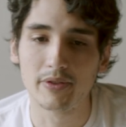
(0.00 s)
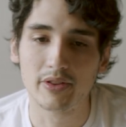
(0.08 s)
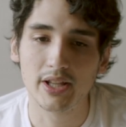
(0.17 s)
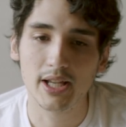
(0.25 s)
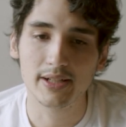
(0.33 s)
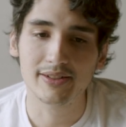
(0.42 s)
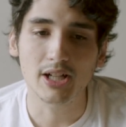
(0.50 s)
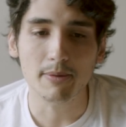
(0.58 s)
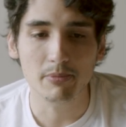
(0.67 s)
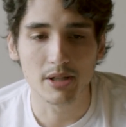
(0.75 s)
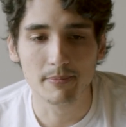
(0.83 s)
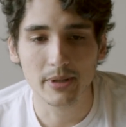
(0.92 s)
they
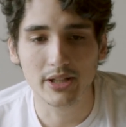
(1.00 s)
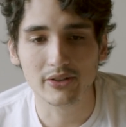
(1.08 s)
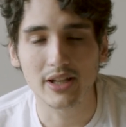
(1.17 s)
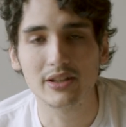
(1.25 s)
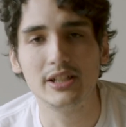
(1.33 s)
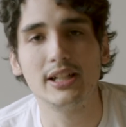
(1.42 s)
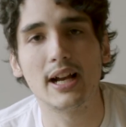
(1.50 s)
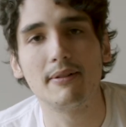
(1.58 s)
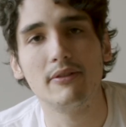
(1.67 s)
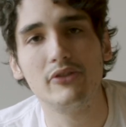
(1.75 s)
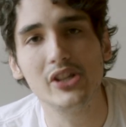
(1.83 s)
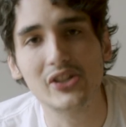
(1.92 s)
stopped me because I didn't have
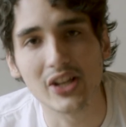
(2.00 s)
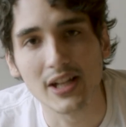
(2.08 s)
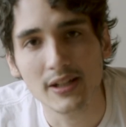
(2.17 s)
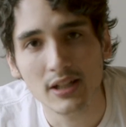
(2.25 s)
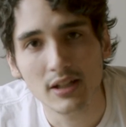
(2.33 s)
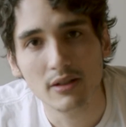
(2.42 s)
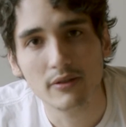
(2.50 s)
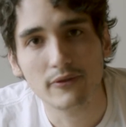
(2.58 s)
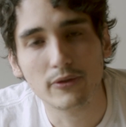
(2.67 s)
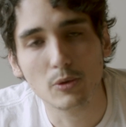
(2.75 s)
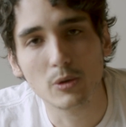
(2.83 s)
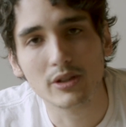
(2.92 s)
a visa
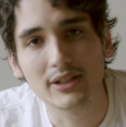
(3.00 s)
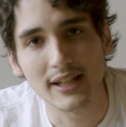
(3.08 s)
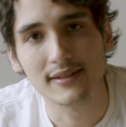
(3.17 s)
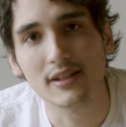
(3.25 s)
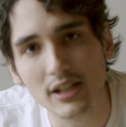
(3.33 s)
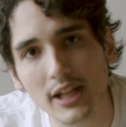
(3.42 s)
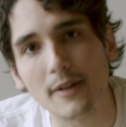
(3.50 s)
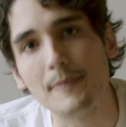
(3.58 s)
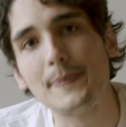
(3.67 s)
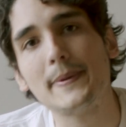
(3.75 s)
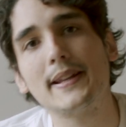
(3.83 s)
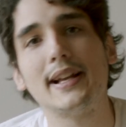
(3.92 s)
for Tanzania.
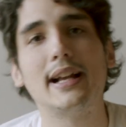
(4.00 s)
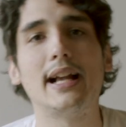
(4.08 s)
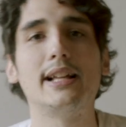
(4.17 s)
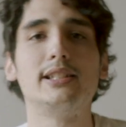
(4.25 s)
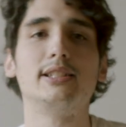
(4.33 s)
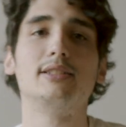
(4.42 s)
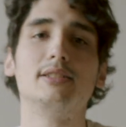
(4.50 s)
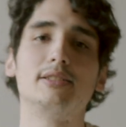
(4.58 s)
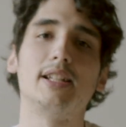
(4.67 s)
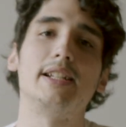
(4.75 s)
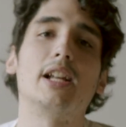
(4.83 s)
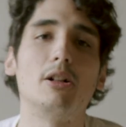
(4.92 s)
And
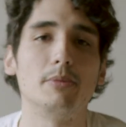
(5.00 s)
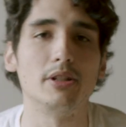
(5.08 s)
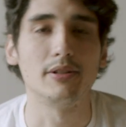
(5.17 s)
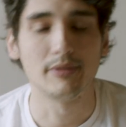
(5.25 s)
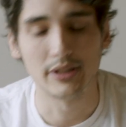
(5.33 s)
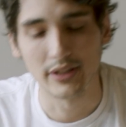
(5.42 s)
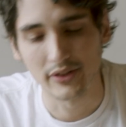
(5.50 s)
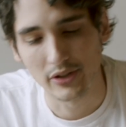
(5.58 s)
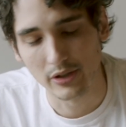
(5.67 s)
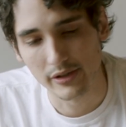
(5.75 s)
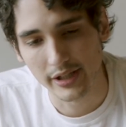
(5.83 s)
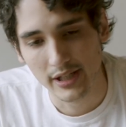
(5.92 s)
they tell me in the
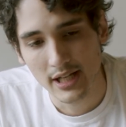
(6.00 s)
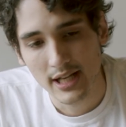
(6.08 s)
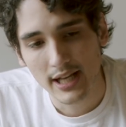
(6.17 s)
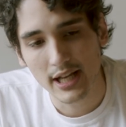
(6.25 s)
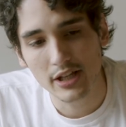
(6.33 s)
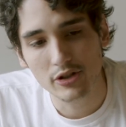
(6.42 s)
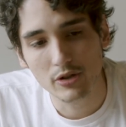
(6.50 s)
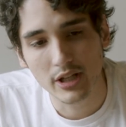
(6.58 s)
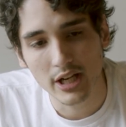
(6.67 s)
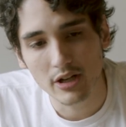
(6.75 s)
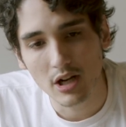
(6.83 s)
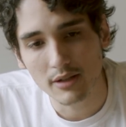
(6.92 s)
security, hey, you
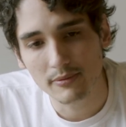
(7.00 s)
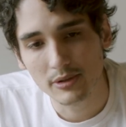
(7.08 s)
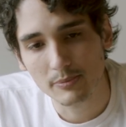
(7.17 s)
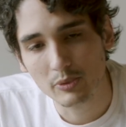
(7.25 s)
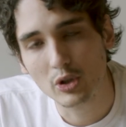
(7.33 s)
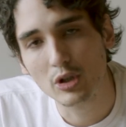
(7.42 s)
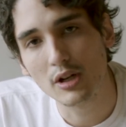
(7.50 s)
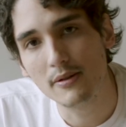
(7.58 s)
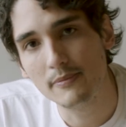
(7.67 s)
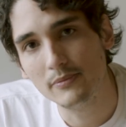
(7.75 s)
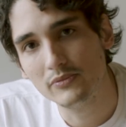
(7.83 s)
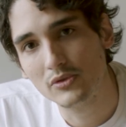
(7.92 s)
cannot
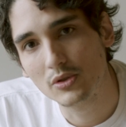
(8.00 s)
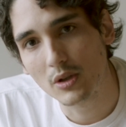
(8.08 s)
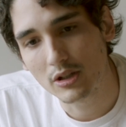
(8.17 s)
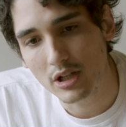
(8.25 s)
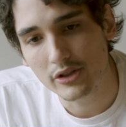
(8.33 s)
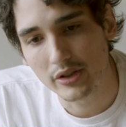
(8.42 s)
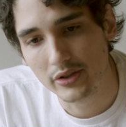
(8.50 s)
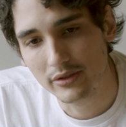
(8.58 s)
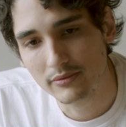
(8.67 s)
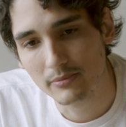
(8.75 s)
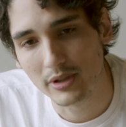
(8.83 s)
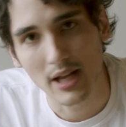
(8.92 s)
come to our country,
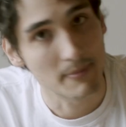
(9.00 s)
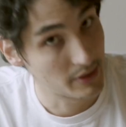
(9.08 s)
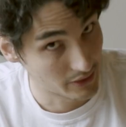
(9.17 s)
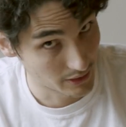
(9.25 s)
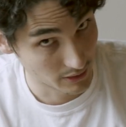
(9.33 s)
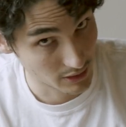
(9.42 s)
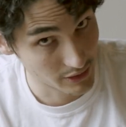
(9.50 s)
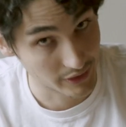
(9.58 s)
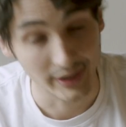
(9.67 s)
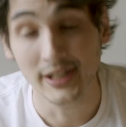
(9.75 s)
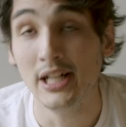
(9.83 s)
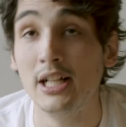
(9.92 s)
but I'm in their country.